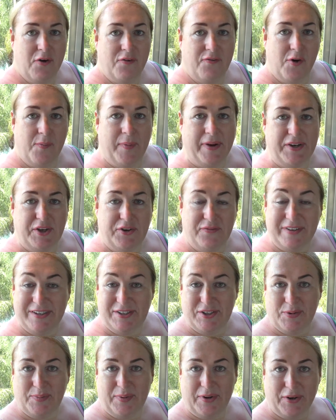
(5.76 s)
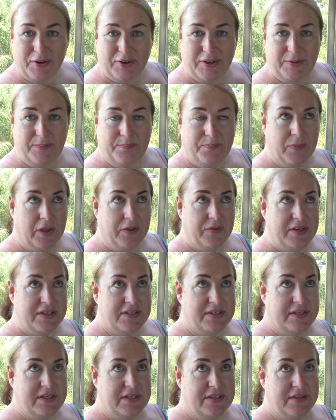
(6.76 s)
for my new video blog.
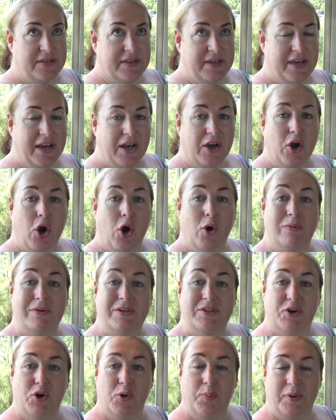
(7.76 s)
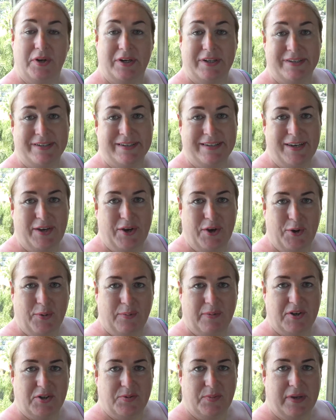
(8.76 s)
This is the cold opener,
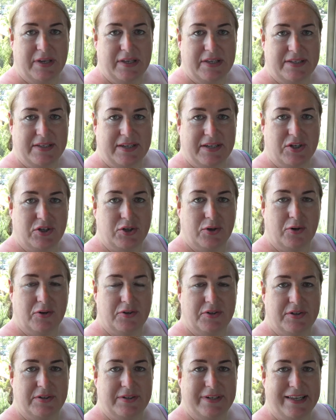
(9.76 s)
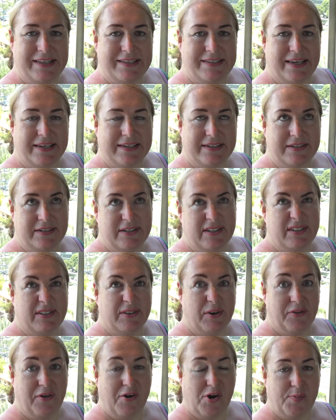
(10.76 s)
which means a short 10-second
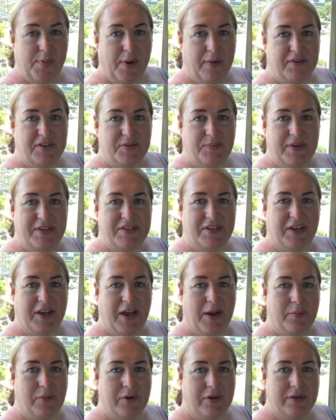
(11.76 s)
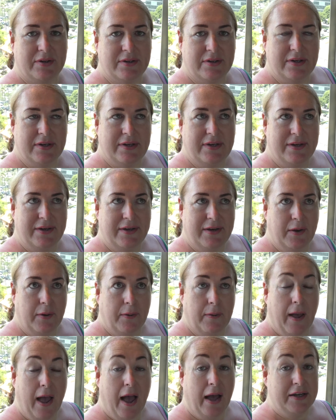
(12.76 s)
or thereabouts piece of camera,
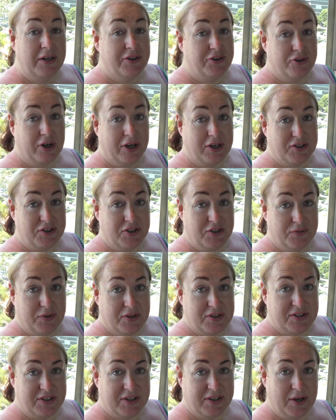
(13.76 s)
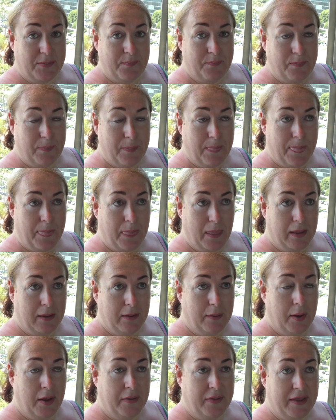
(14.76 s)
an introduction of what's to come,
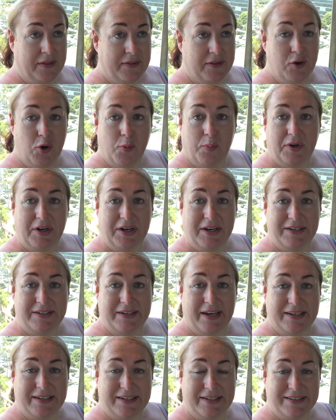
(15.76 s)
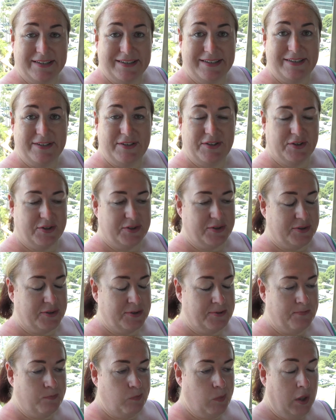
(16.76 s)
and then the opening titles. So,
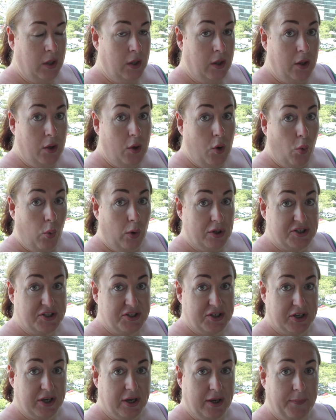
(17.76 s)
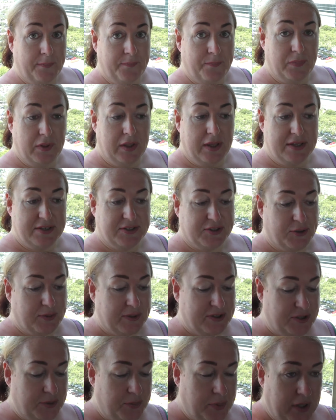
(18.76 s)
what's to come is
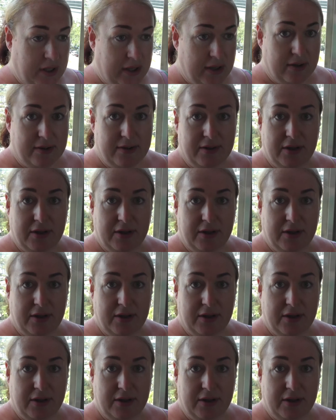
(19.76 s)
going to be